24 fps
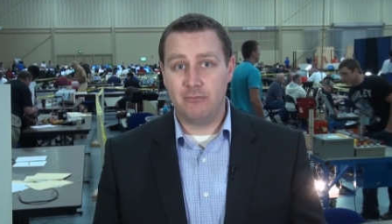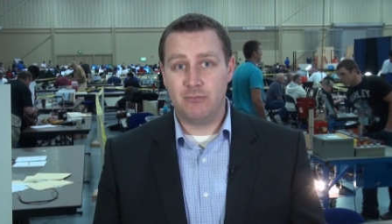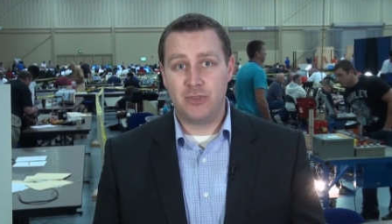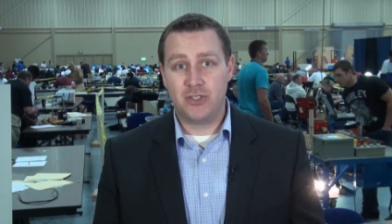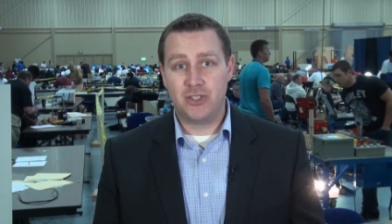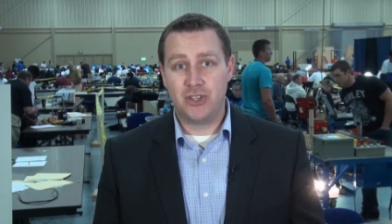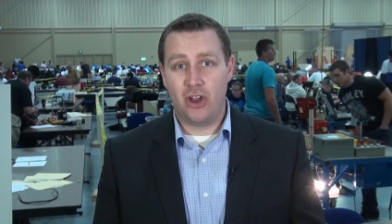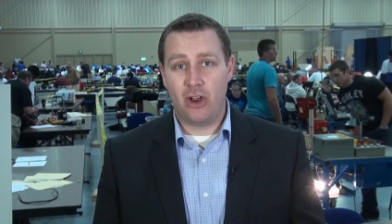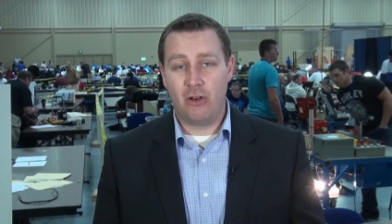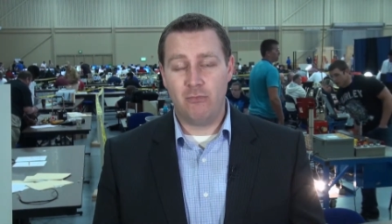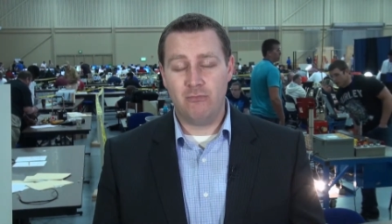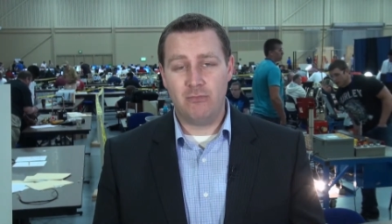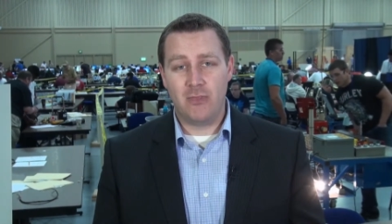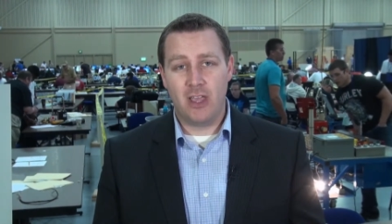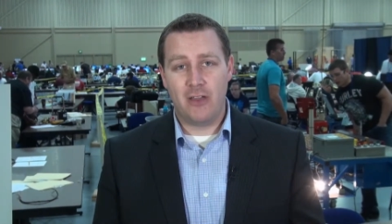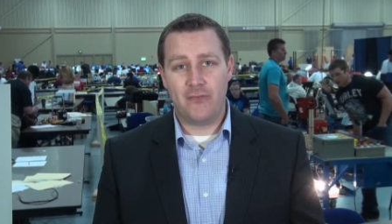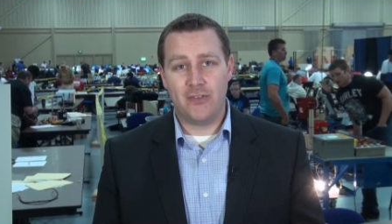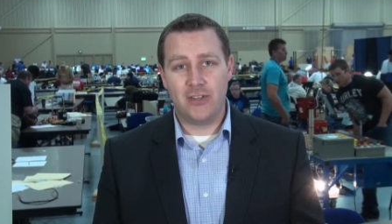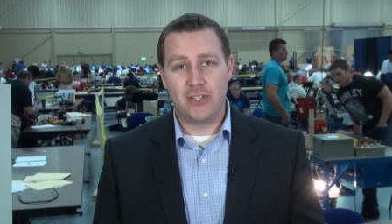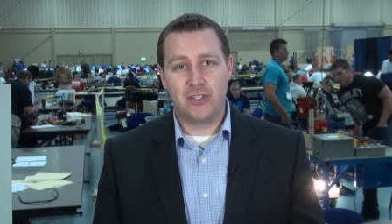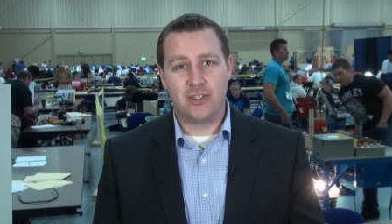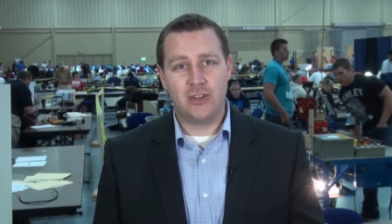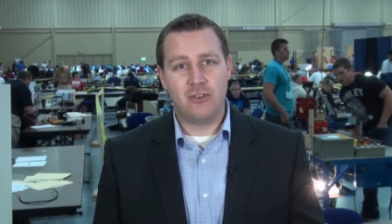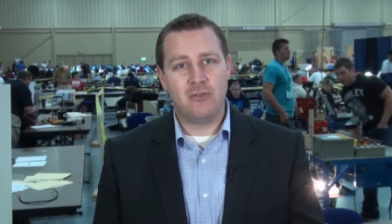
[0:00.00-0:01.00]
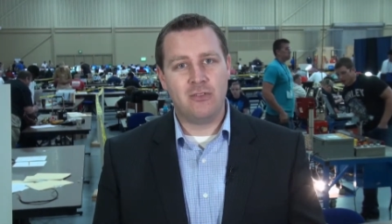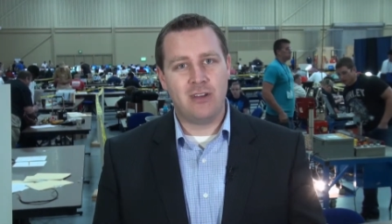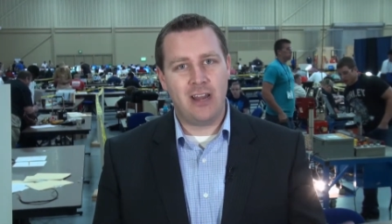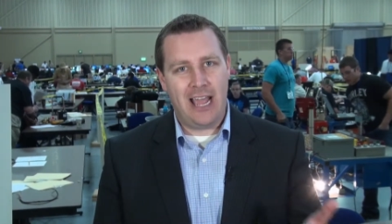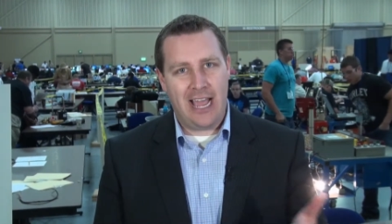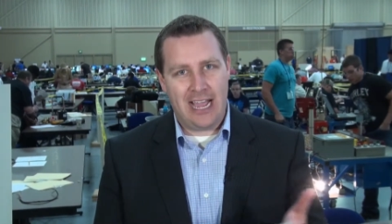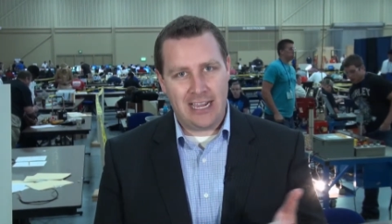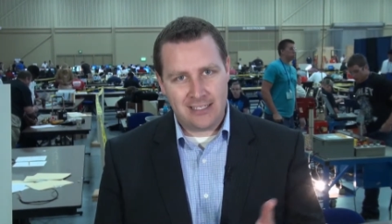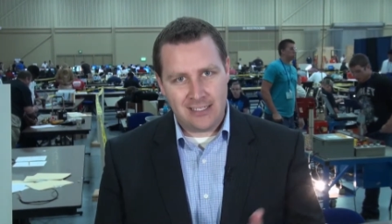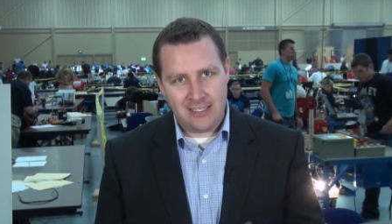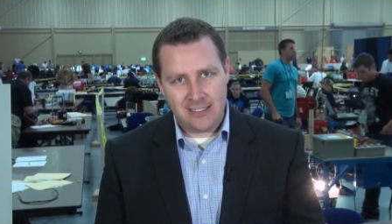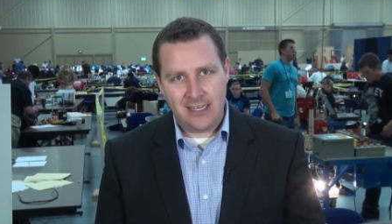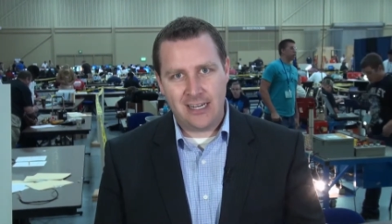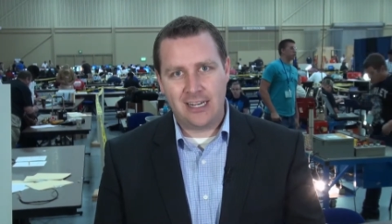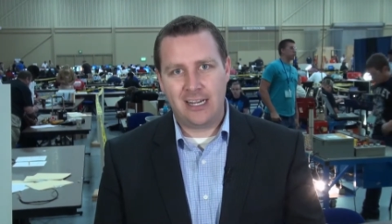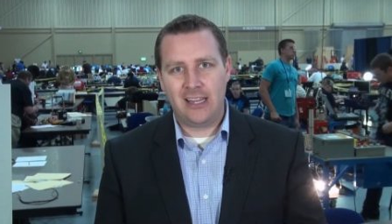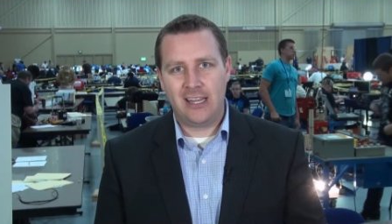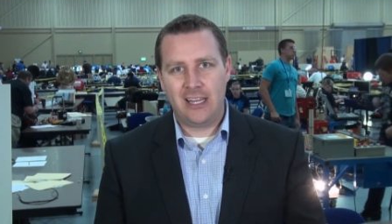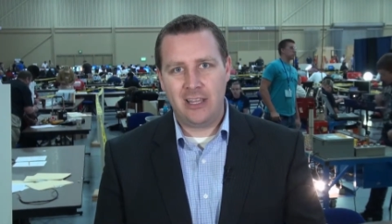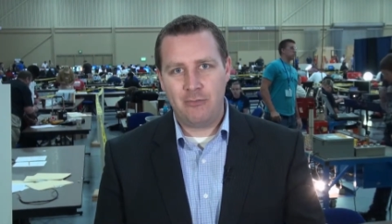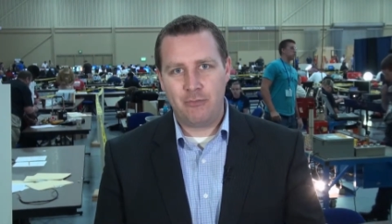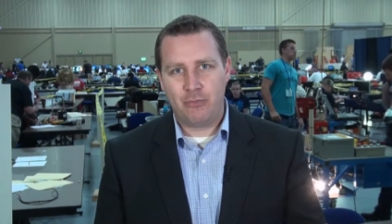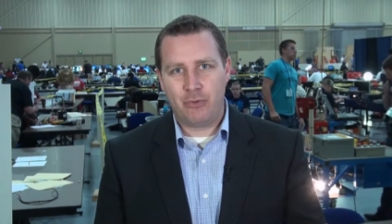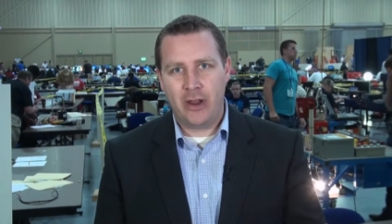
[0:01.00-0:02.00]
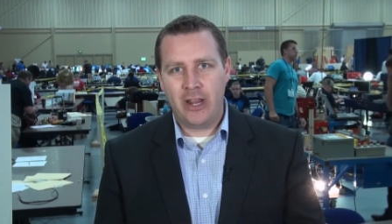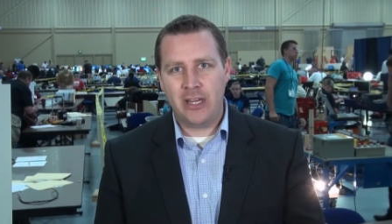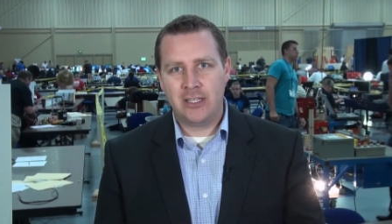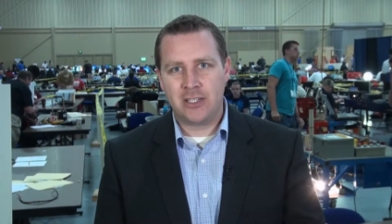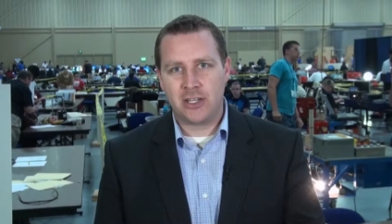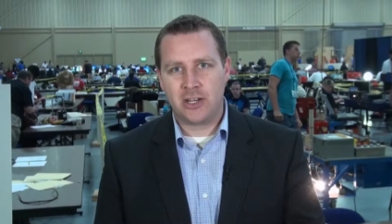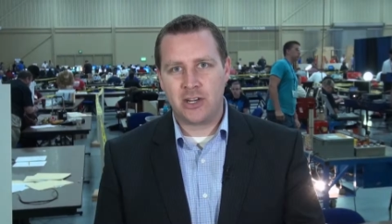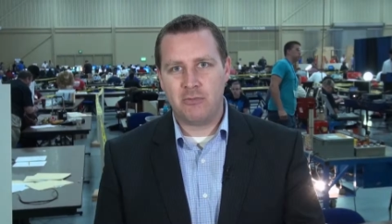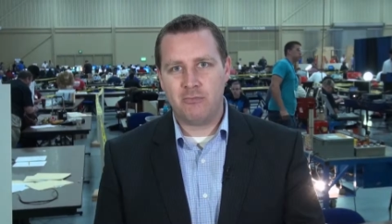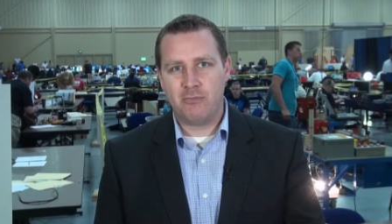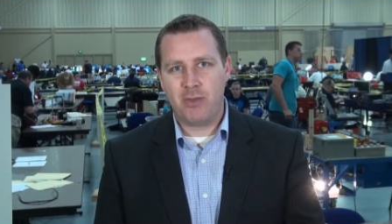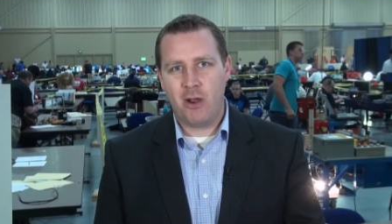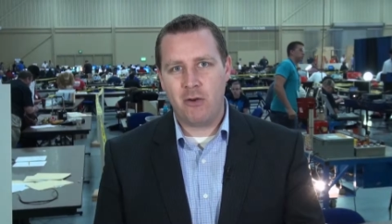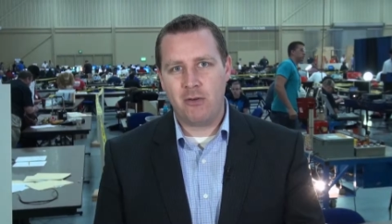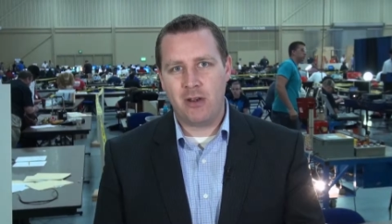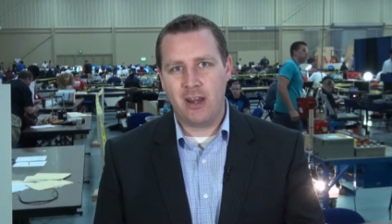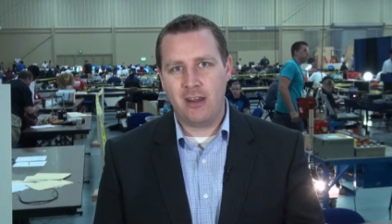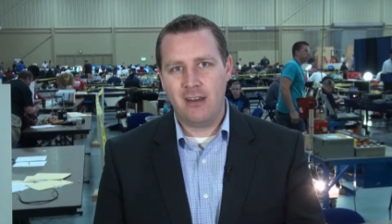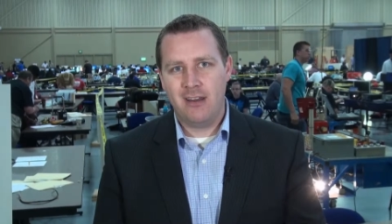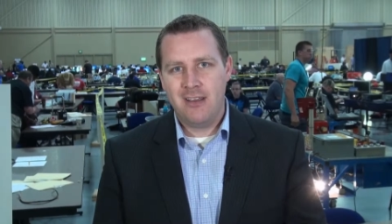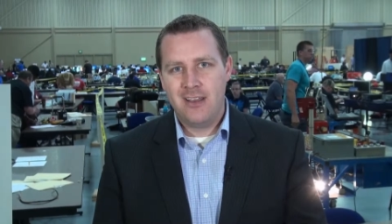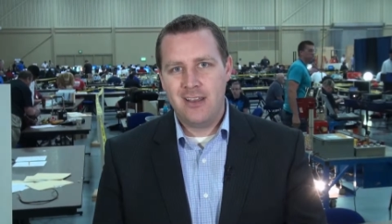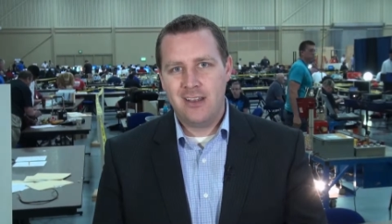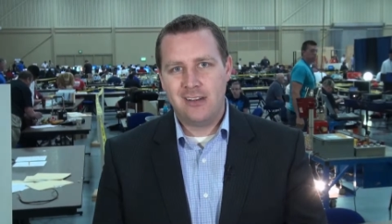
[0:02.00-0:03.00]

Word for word: So if a student accidentally breaks a component,